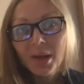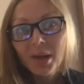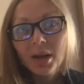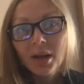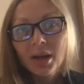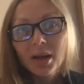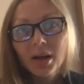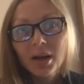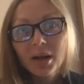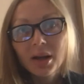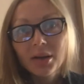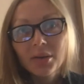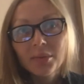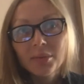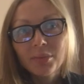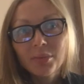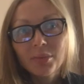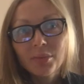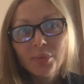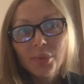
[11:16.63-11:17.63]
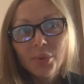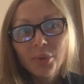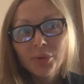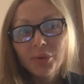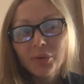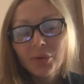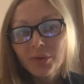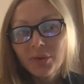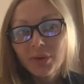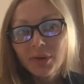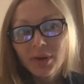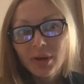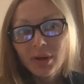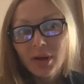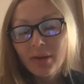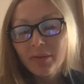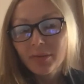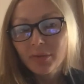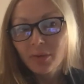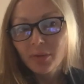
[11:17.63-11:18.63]
Um, both on the
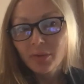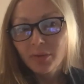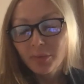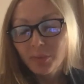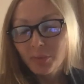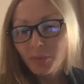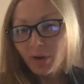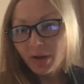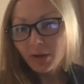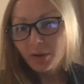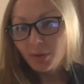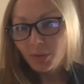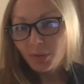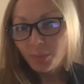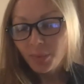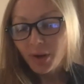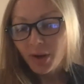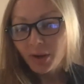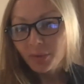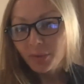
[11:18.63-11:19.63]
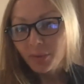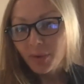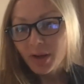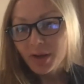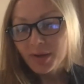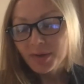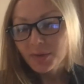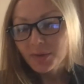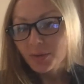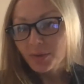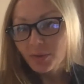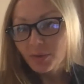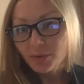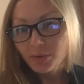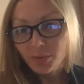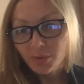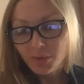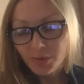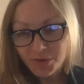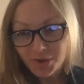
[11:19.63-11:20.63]
level of molecular pathways or
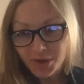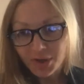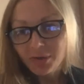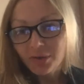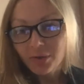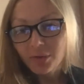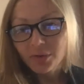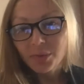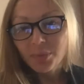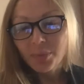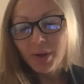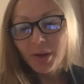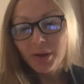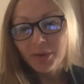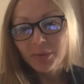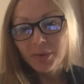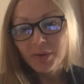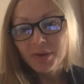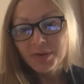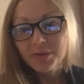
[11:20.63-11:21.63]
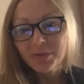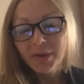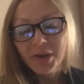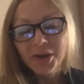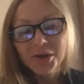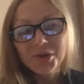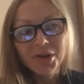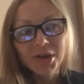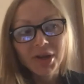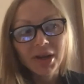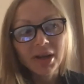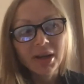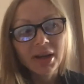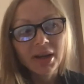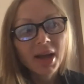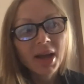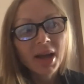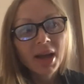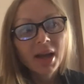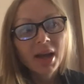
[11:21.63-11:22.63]
on, in general on the pathways of aging,
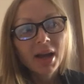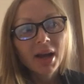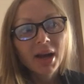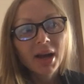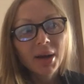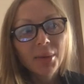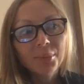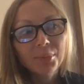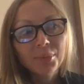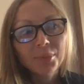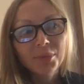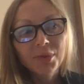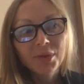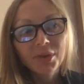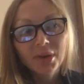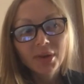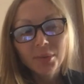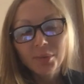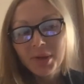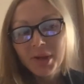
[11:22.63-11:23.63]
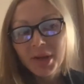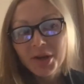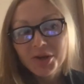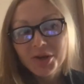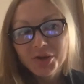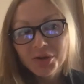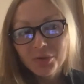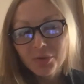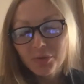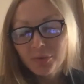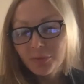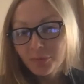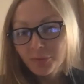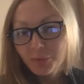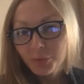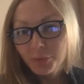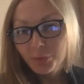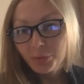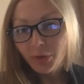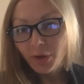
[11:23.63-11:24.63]
um, determination of
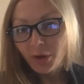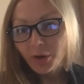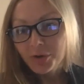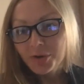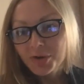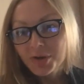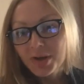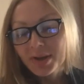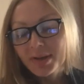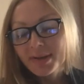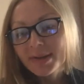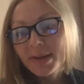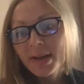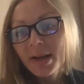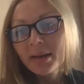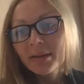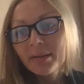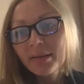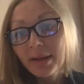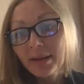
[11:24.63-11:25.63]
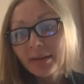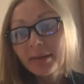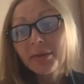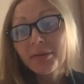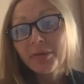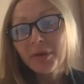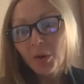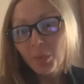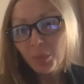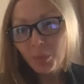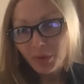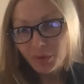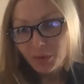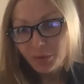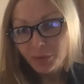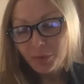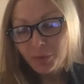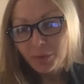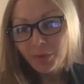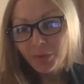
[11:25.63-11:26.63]
new targets, then development
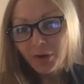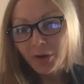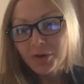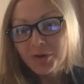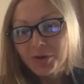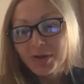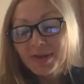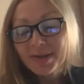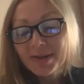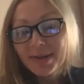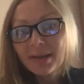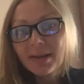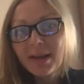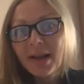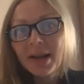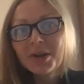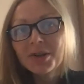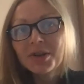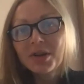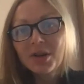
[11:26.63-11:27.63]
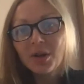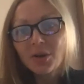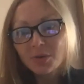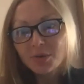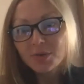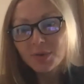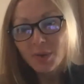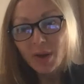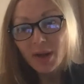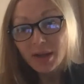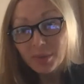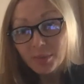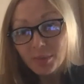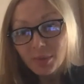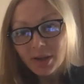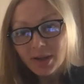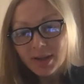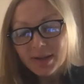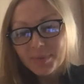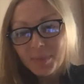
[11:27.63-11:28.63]
of new targets, then actually also
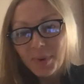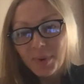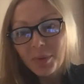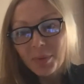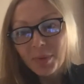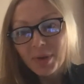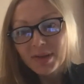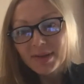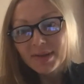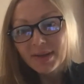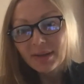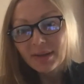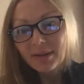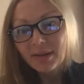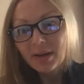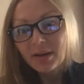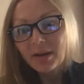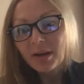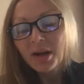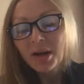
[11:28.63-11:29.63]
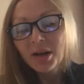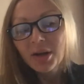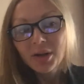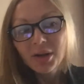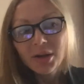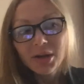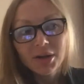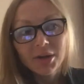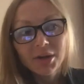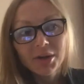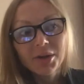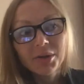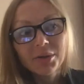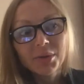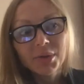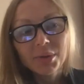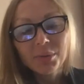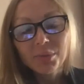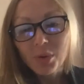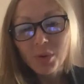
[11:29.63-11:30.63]
animal experiments that are uh,
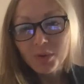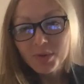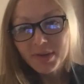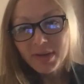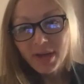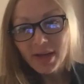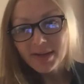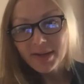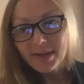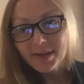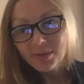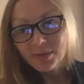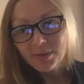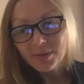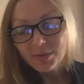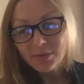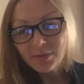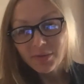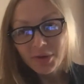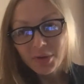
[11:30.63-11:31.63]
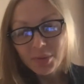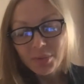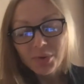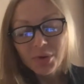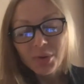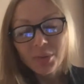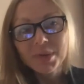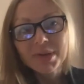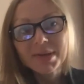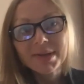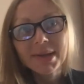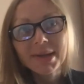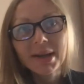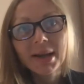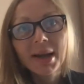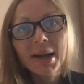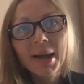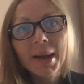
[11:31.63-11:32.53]
in, in most cases also very promising.